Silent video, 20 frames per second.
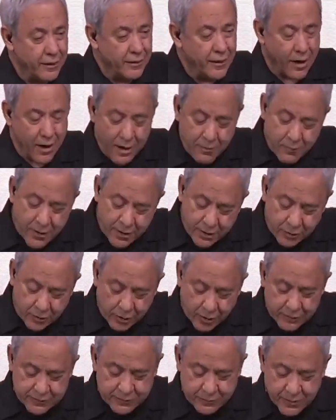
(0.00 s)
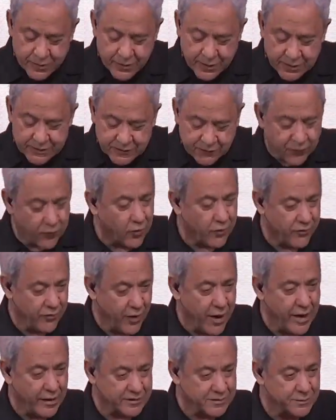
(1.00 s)
Now, I want to close with these four
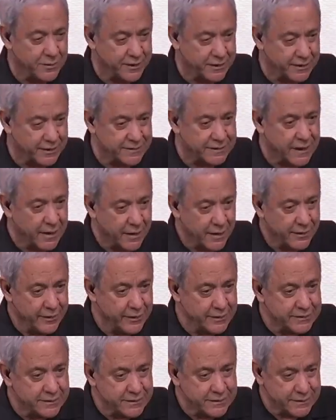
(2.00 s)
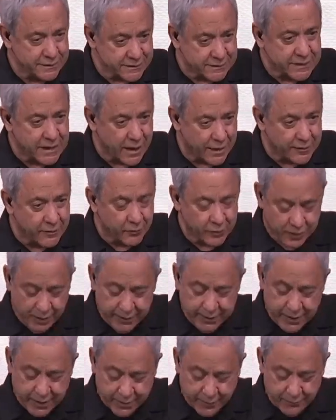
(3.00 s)
thoughts because this kind of
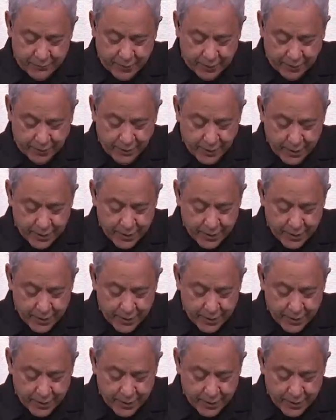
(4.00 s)
really hit me.